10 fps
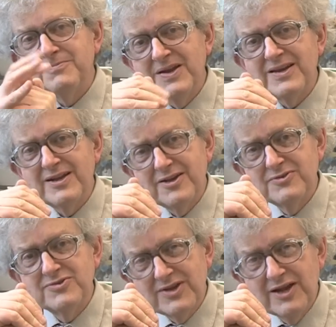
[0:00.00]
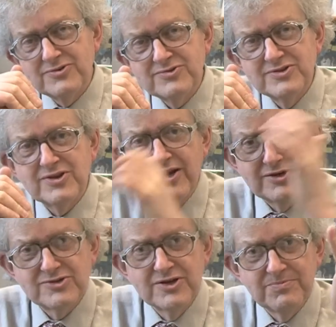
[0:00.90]
in when I go to countries
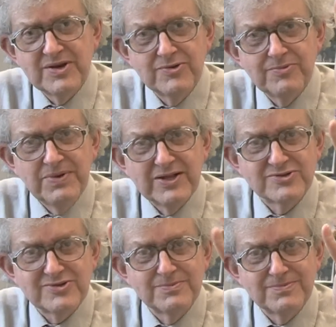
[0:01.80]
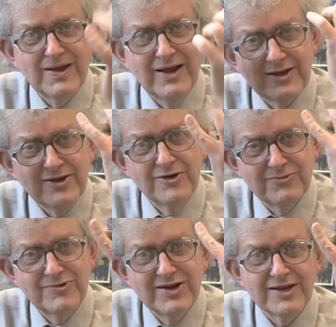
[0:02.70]
like Germany or Belgium. I
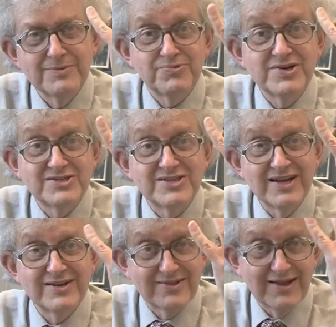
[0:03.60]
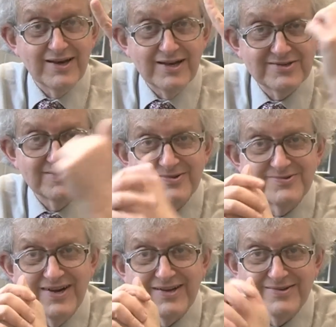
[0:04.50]
can't really appreciate their national
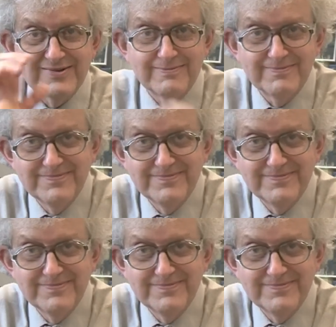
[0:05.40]
drinks.